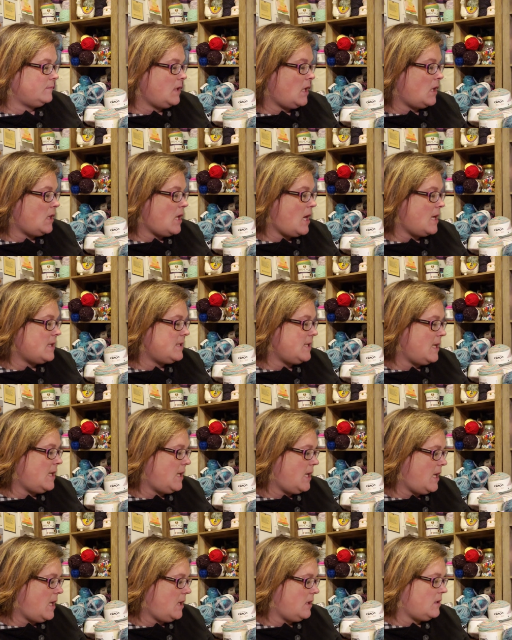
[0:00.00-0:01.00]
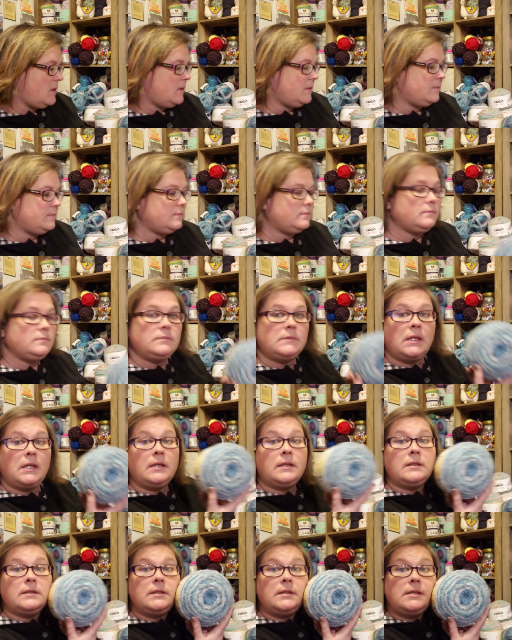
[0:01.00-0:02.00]
A latte cake.
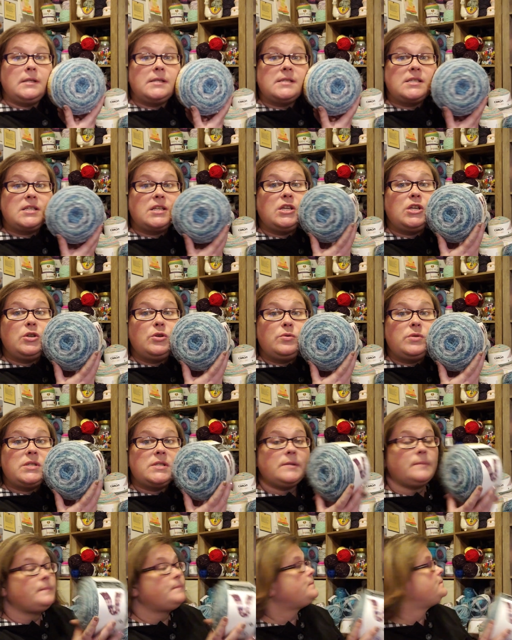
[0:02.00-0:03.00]
It's cute.